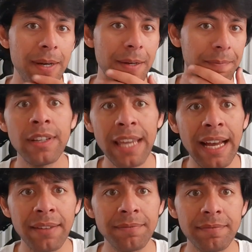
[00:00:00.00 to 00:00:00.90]
But
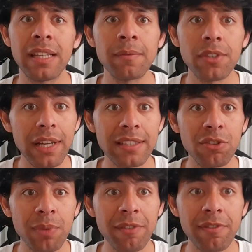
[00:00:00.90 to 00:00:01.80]
yeah, it just seems
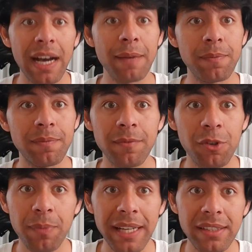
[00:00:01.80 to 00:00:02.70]
crazy to me why
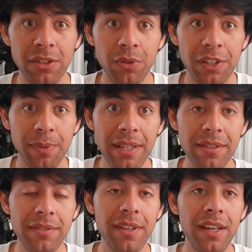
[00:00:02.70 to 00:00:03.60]
road bikes are so expensive.